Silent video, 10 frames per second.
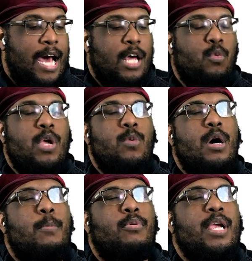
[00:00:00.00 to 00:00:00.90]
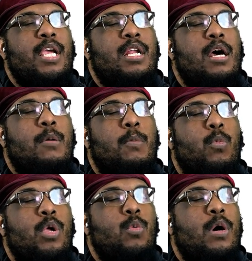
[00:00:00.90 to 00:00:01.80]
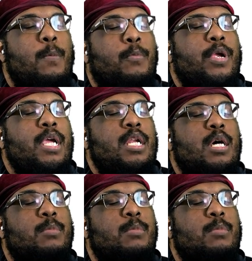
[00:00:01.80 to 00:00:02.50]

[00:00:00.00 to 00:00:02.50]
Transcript: Holla, we want prenup. We want prenup.